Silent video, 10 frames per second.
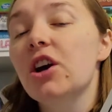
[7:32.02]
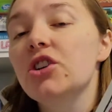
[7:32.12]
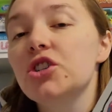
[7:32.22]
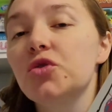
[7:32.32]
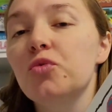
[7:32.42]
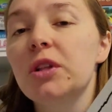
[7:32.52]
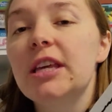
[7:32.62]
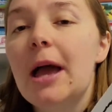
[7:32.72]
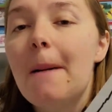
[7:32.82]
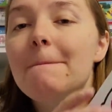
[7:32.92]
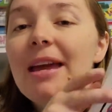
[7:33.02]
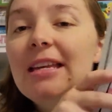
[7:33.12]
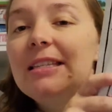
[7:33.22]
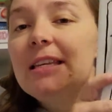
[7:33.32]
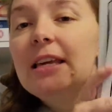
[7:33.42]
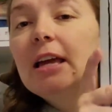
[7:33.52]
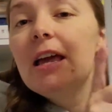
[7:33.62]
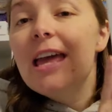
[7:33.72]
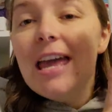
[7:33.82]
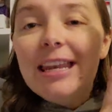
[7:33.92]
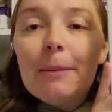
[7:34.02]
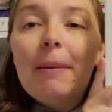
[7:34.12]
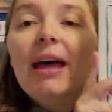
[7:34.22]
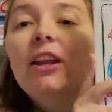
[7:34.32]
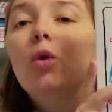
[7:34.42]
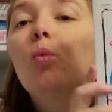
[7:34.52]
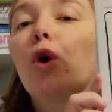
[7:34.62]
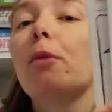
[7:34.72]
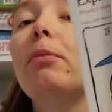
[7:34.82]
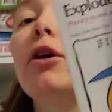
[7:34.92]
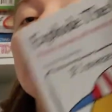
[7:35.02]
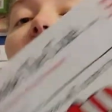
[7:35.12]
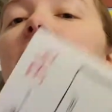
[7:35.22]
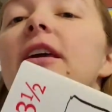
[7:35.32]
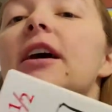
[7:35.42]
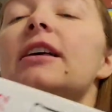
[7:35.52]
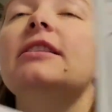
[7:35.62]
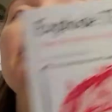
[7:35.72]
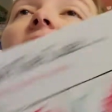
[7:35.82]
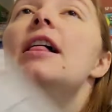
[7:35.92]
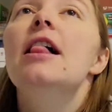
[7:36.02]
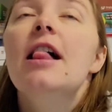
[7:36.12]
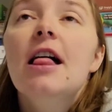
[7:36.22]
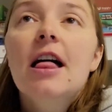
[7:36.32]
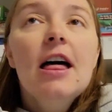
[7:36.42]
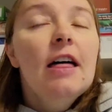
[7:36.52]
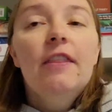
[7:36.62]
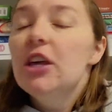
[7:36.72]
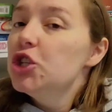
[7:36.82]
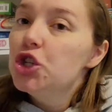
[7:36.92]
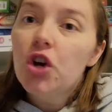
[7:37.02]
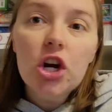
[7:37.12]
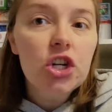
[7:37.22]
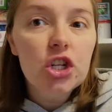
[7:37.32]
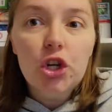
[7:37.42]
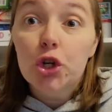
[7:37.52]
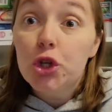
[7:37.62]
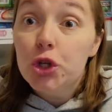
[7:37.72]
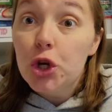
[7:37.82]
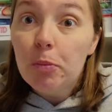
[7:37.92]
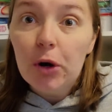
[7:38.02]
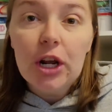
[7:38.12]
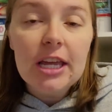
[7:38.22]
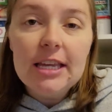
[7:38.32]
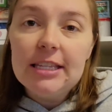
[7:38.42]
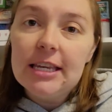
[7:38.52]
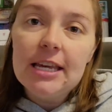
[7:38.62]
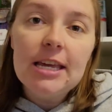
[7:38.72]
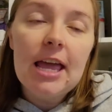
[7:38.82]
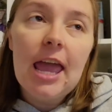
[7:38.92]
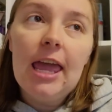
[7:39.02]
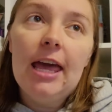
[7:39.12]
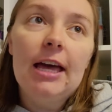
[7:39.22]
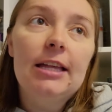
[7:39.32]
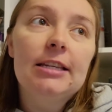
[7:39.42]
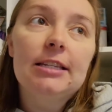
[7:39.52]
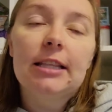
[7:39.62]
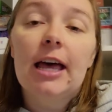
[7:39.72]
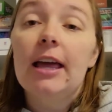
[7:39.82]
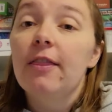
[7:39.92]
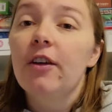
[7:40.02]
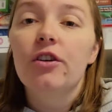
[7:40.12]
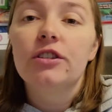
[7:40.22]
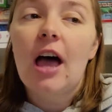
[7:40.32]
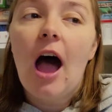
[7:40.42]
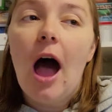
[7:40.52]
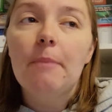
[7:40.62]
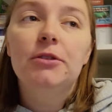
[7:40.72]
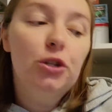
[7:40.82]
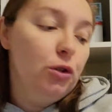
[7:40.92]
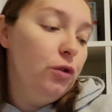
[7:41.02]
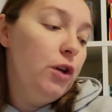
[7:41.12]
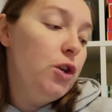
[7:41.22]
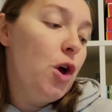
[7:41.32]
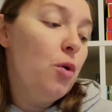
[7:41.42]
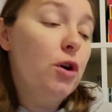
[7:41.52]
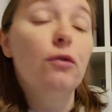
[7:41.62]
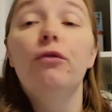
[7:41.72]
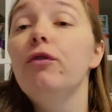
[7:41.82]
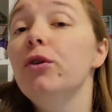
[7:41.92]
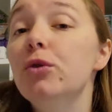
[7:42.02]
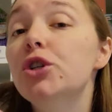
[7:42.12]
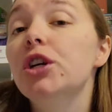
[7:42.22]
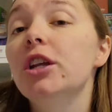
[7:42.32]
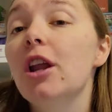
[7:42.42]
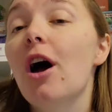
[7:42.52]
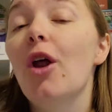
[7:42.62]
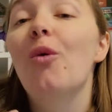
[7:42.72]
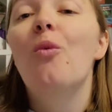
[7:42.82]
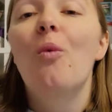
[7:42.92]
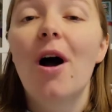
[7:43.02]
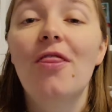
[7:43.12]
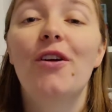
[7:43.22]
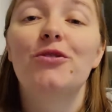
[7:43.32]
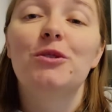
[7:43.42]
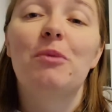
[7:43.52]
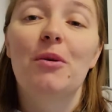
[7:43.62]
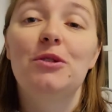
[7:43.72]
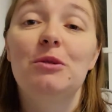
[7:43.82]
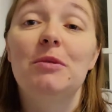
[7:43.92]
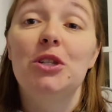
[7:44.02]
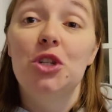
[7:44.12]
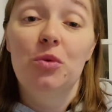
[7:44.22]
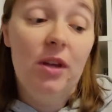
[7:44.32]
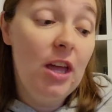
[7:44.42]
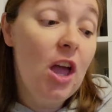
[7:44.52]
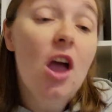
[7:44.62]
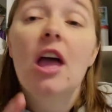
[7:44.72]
are just really amazing independent workbooks because the instructions are super easy, and like there's absolutely no confusion on what they're supposed to be doing